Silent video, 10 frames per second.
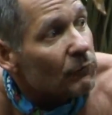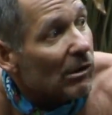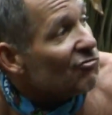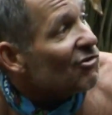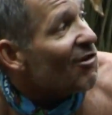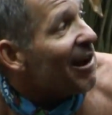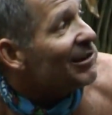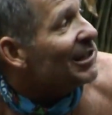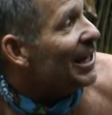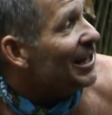It's just like a
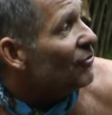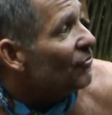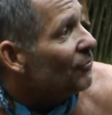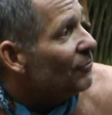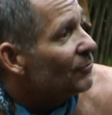gay issue.